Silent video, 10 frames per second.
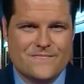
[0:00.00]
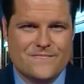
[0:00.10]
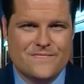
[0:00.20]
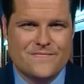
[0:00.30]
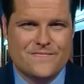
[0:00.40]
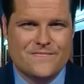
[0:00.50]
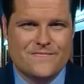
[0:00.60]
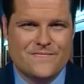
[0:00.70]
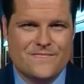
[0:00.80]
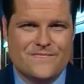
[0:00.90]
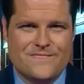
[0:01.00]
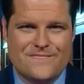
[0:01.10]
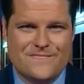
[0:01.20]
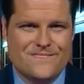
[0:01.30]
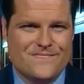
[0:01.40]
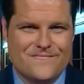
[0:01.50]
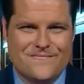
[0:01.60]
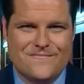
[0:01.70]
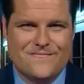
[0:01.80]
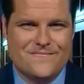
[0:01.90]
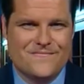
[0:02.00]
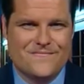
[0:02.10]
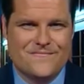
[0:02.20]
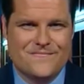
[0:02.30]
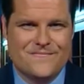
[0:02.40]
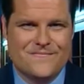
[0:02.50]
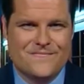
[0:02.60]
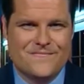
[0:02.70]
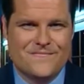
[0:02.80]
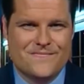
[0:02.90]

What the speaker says: No words are spoken by the person on screen.